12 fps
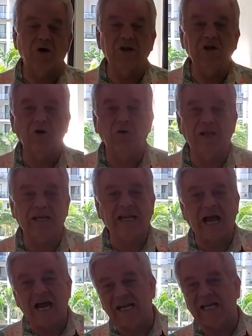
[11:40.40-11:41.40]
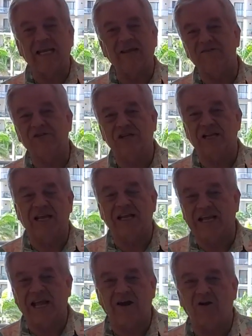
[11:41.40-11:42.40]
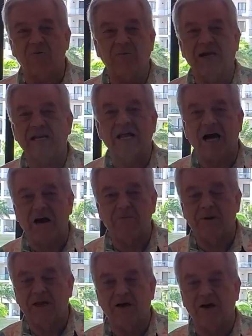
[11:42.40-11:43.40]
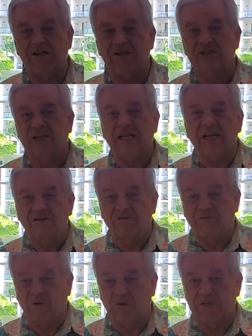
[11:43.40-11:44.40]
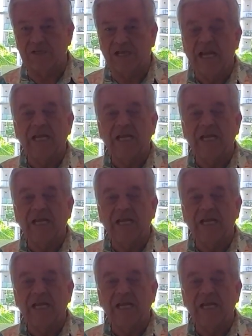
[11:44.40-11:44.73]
You know, it kind of gives it a Caribbean ambiance and influence.